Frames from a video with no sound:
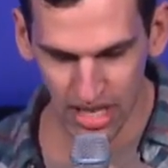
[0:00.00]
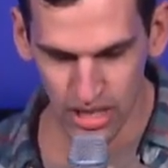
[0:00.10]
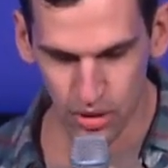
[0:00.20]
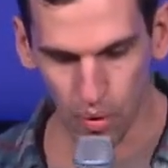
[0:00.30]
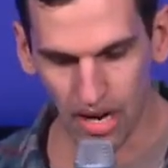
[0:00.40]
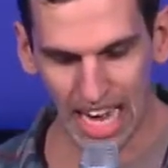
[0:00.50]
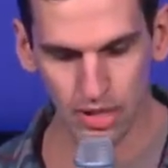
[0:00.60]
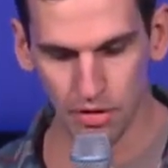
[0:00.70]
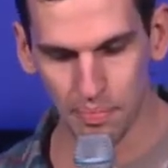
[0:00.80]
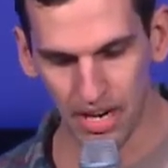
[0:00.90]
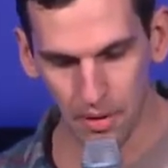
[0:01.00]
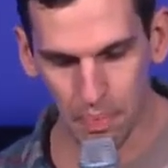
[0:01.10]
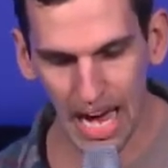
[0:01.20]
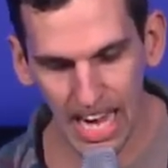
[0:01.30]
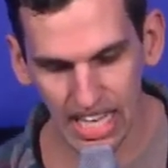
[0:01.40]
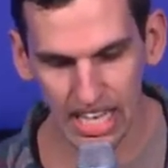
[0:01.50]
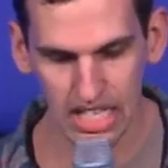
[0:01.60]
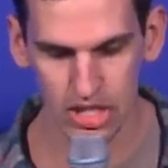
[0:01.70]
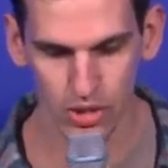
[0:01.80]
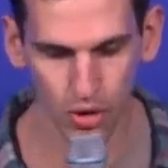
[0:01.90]
So, uh, as we've been unpacking
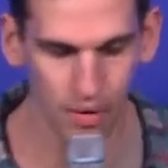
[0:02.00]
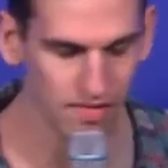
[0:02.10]
this story,